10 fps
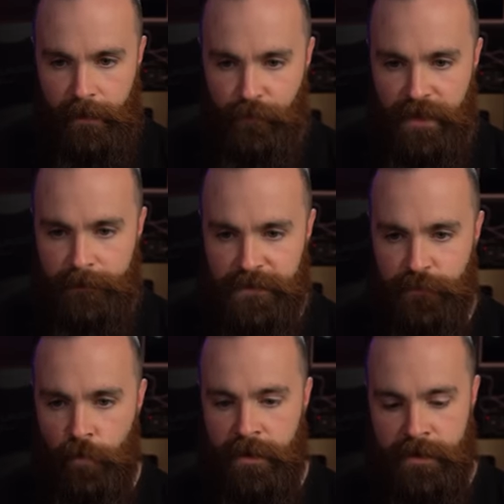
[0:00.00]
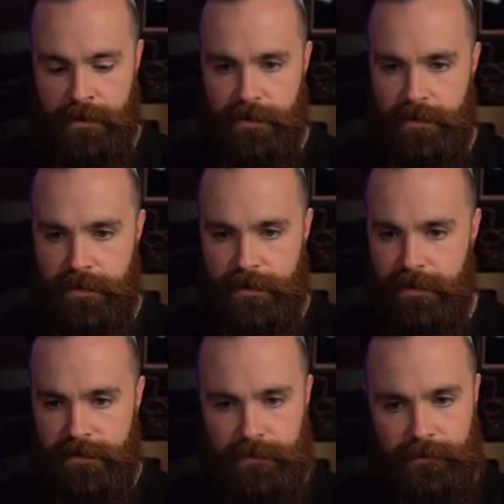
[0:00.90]
And we'll name this one
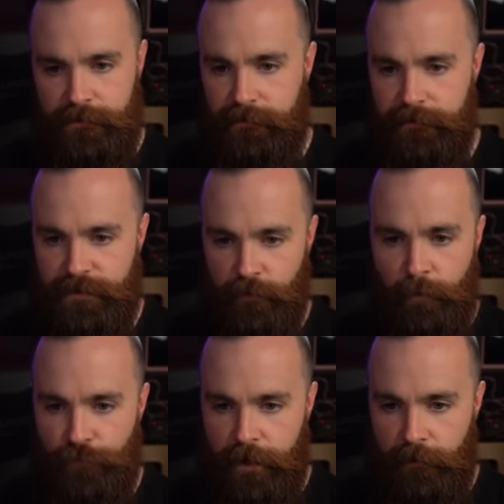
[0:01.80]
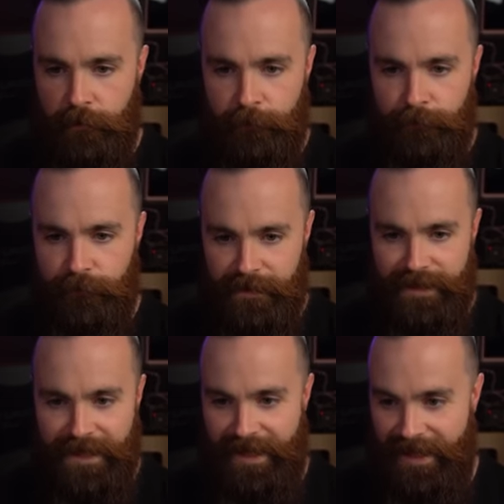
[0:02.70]
uh, Stormbreaker.
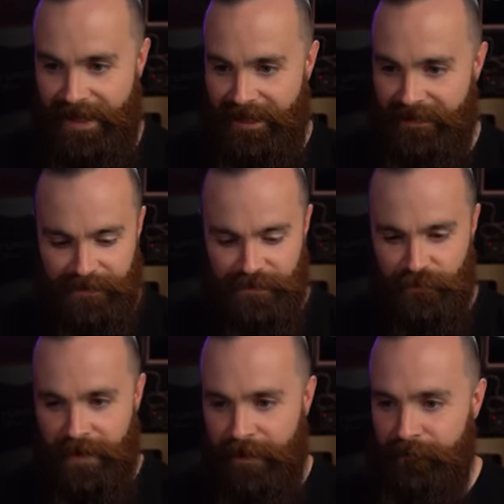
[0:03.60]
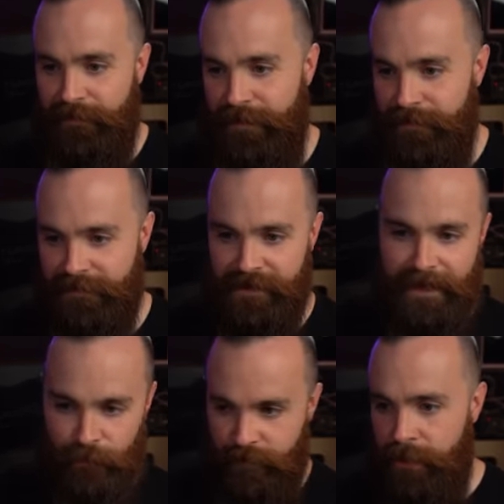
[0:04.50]
Yeah, let's try it out. It's gonna
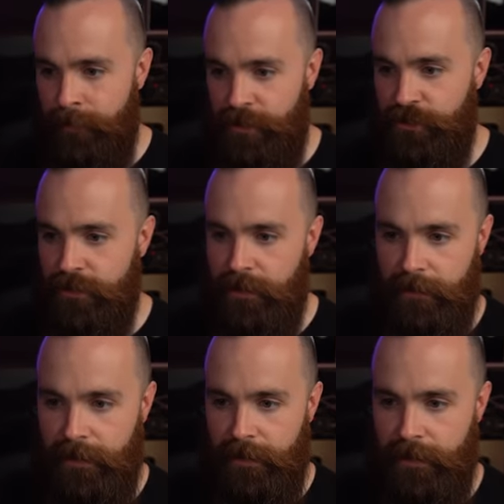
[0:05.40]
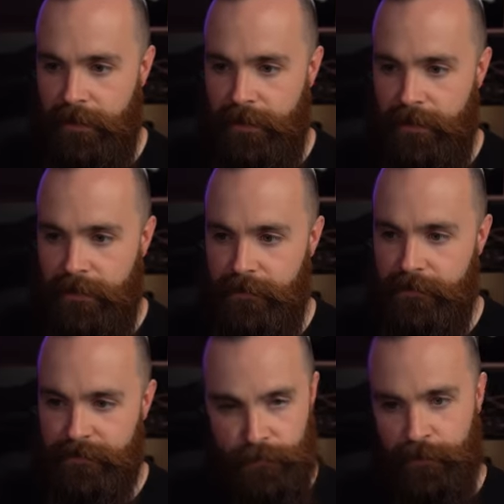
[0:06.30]
download the image
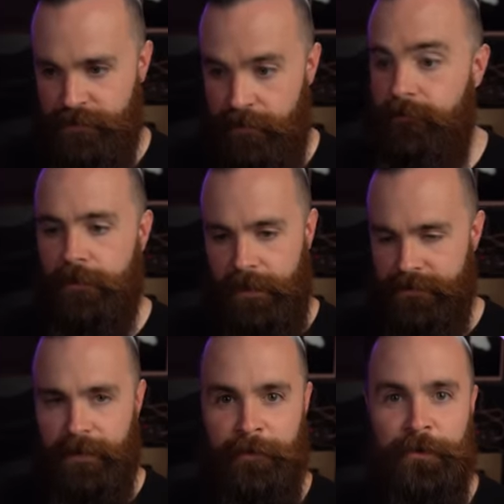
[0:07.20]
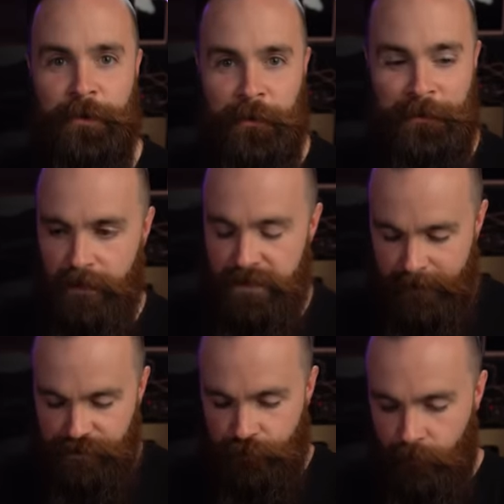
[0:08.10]
and it's almost done. Okay, it's done, cool. Let's
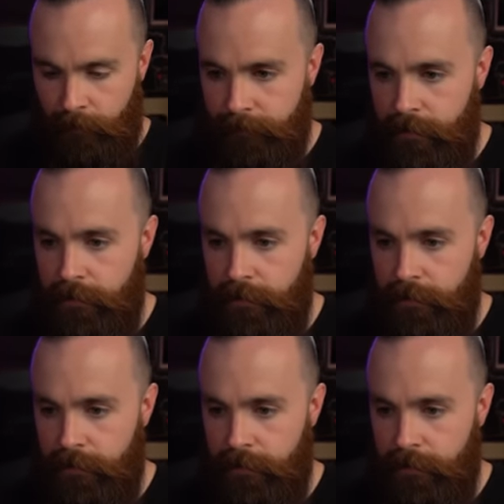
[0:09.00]
make sure they're up.